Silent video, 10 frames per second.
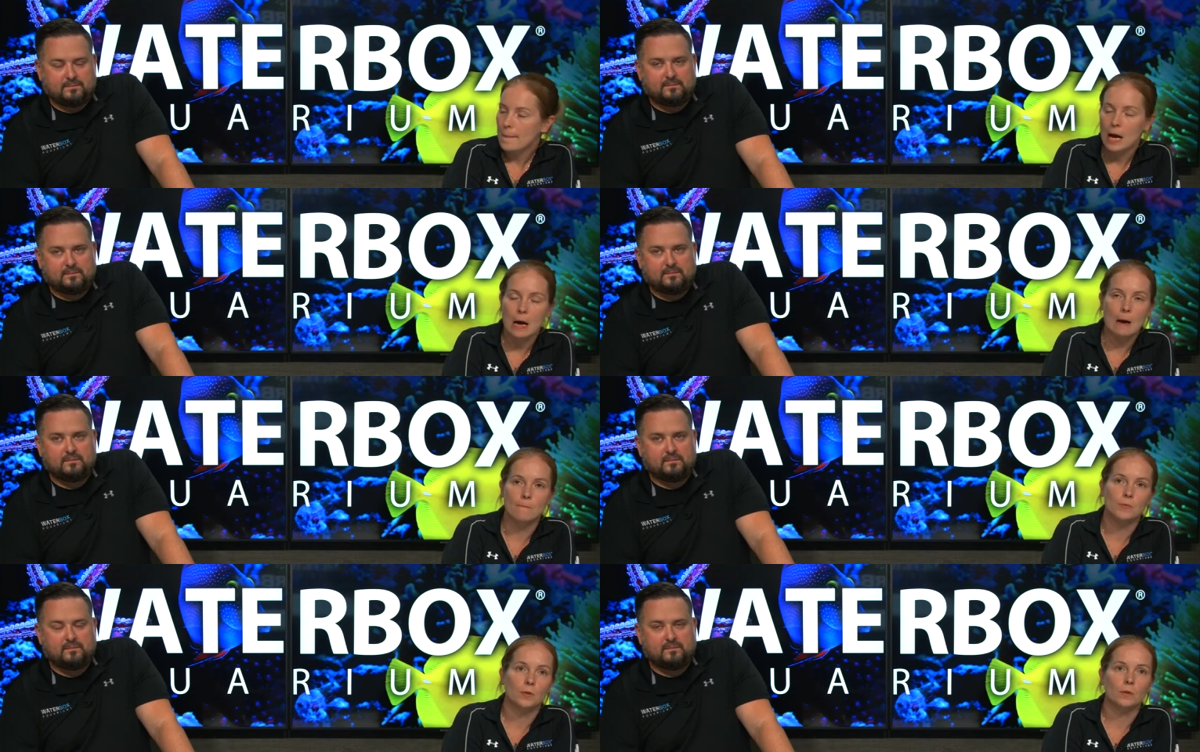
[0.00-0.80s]

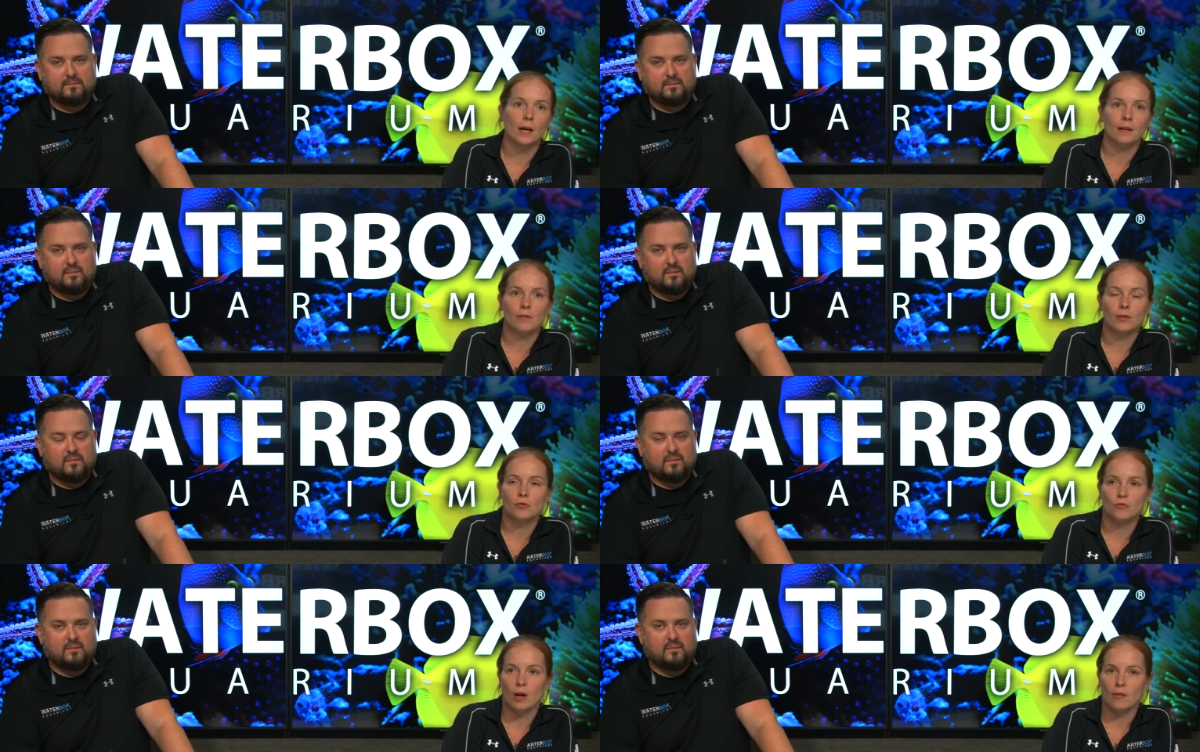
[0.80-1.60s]
Speaker 1: Um, so a lot of other
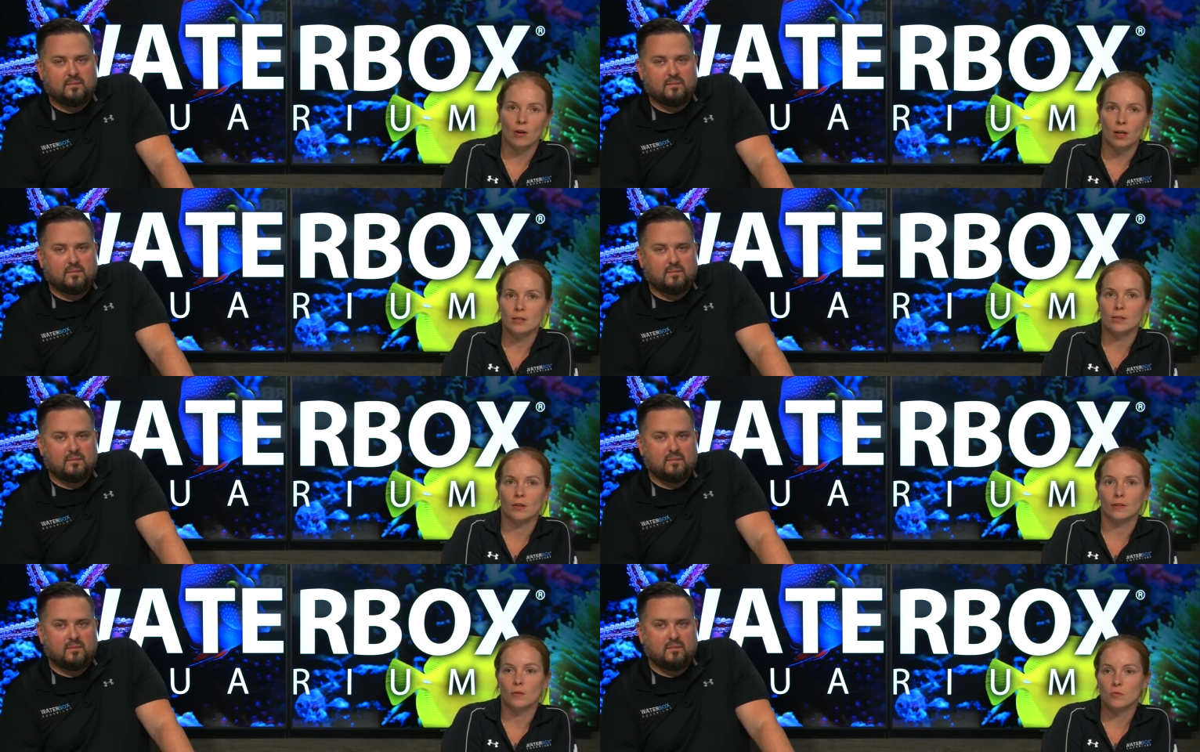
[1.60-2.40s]
dry rocks that are
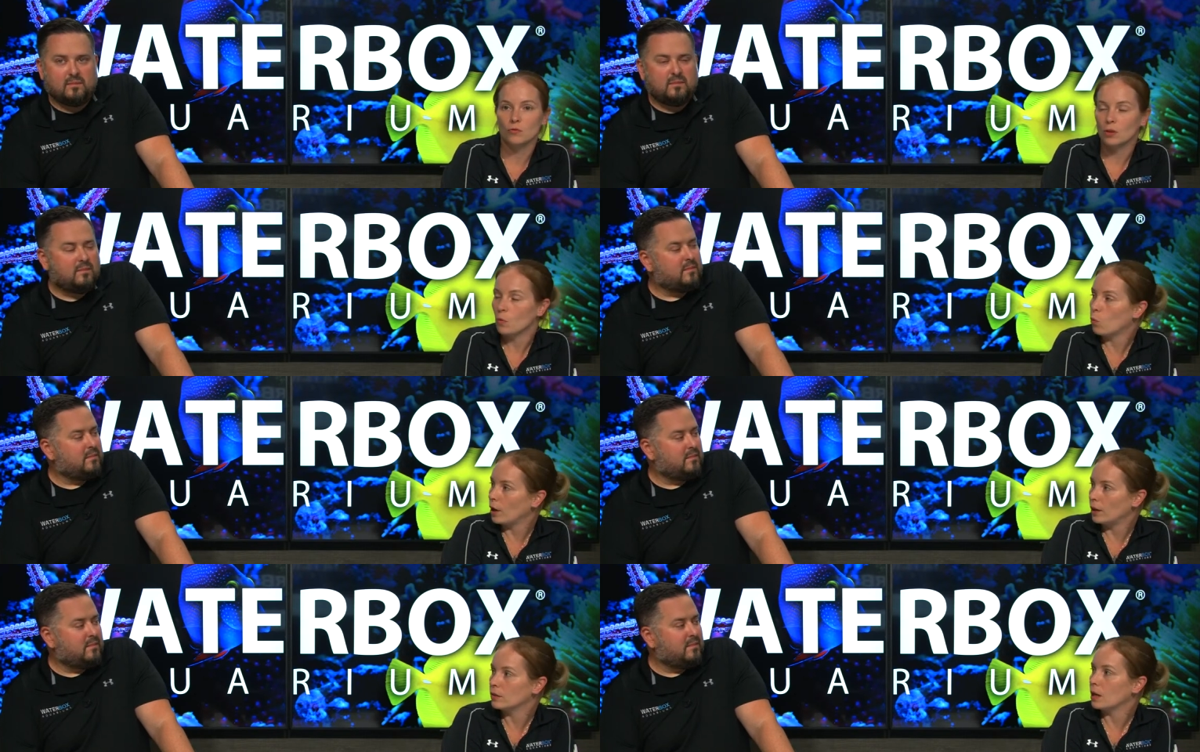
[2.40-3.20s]
like those really
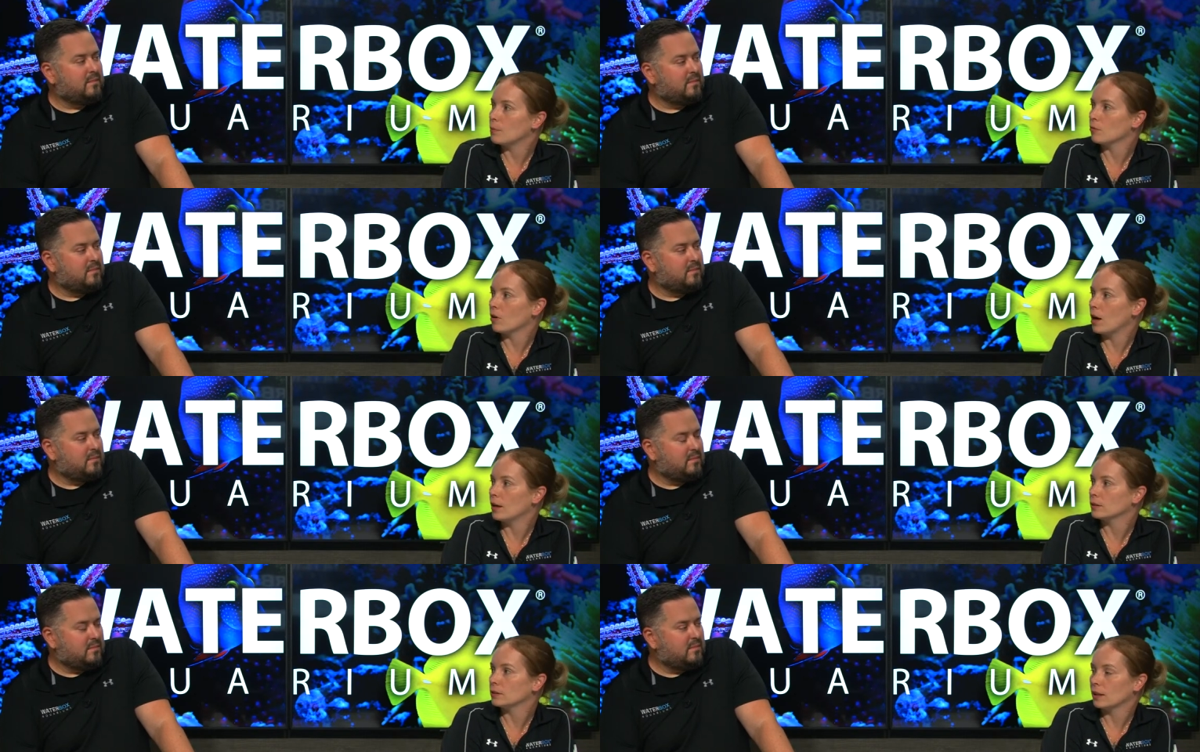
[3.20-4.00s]
white type of
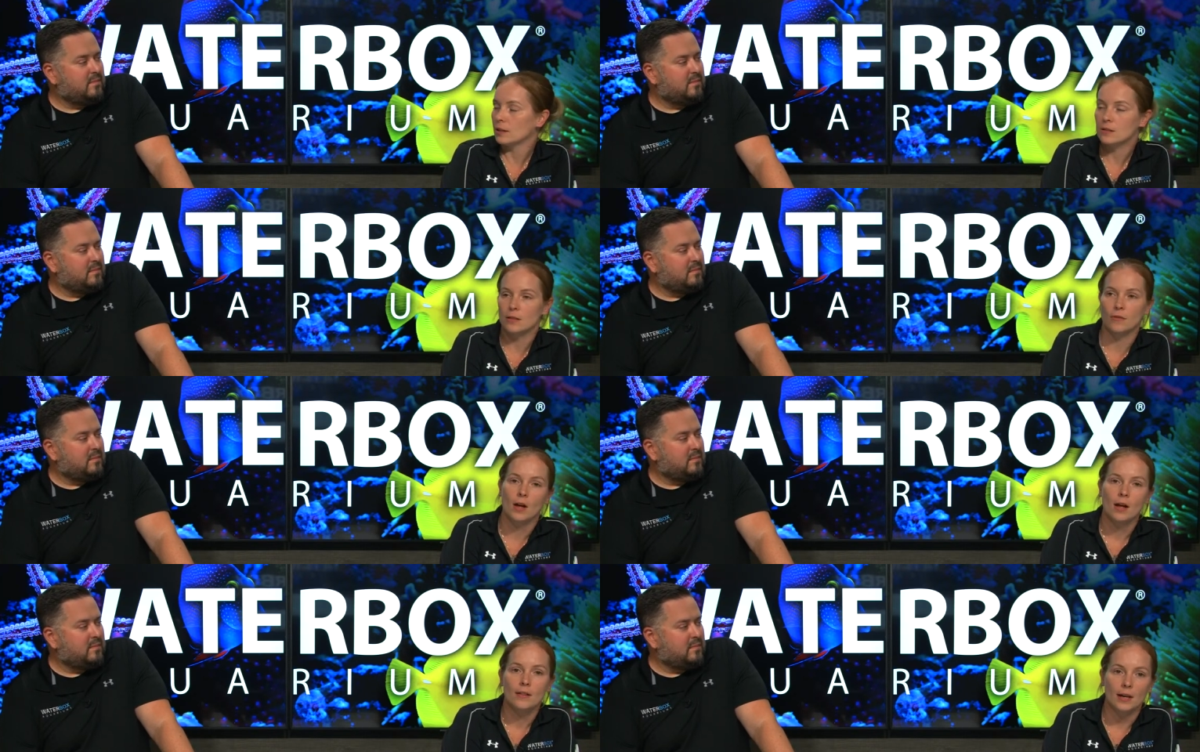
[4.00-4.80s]
rocks, that kind of stuff,
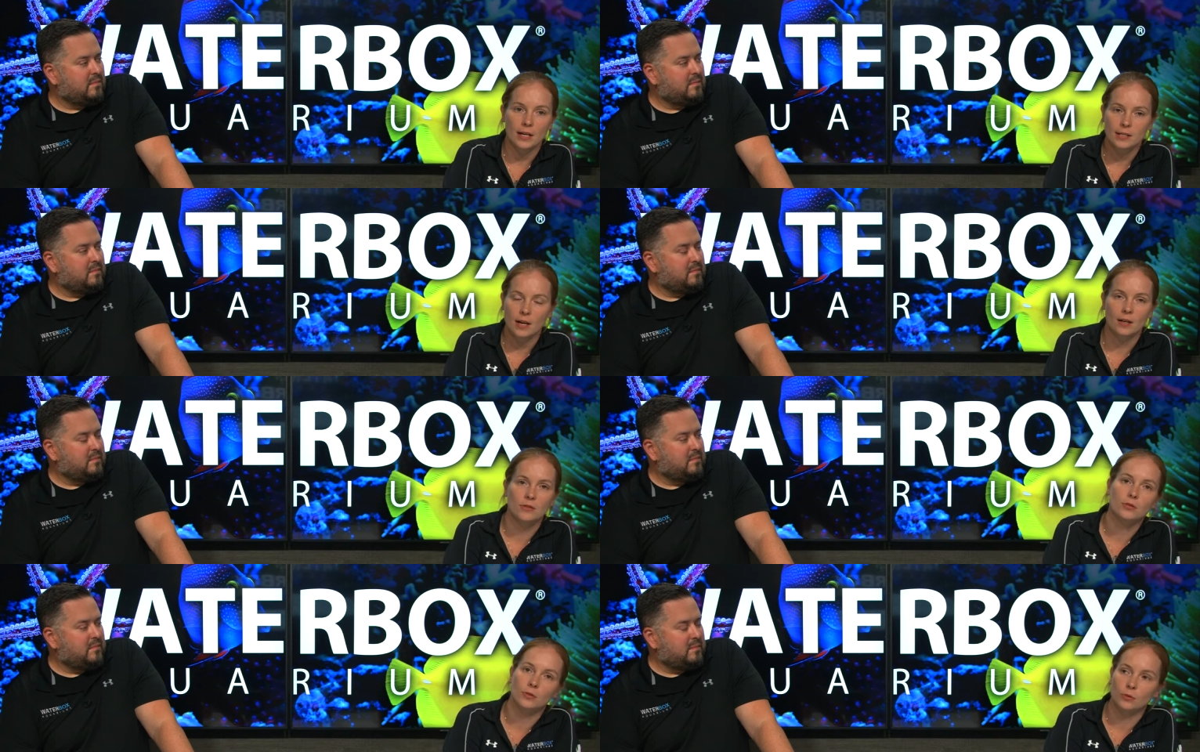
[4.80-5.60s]
they
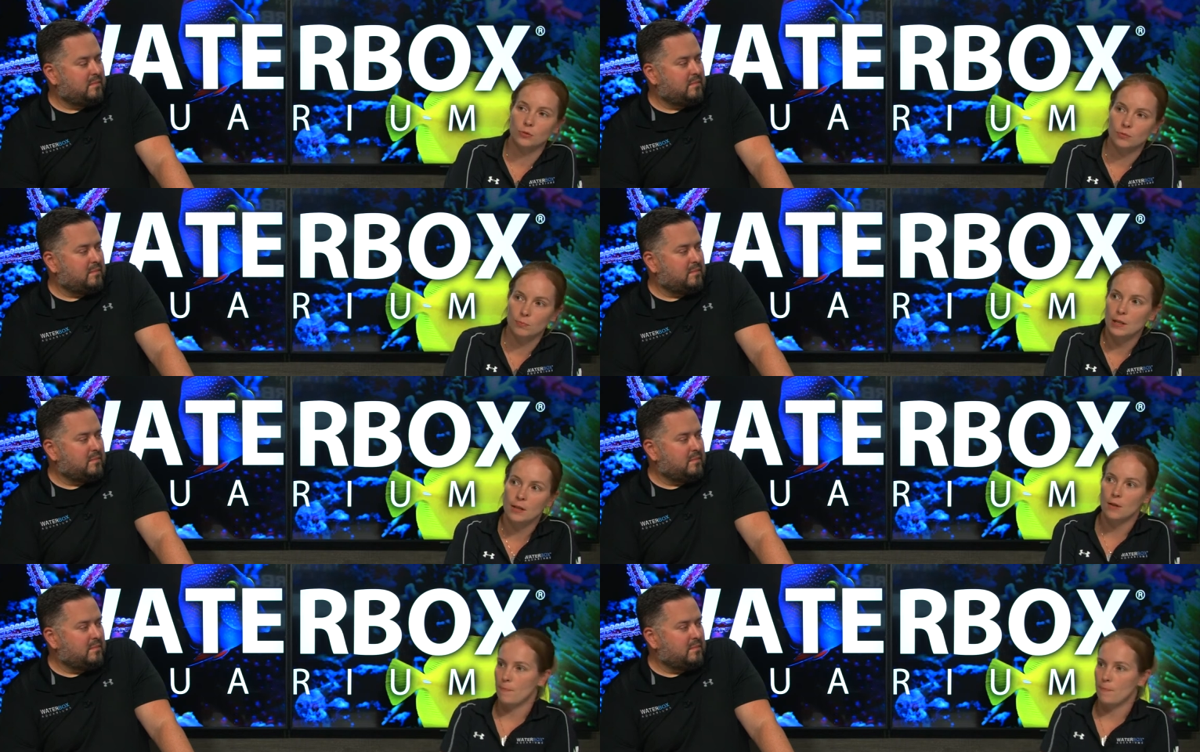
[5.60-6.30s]
tend to be the,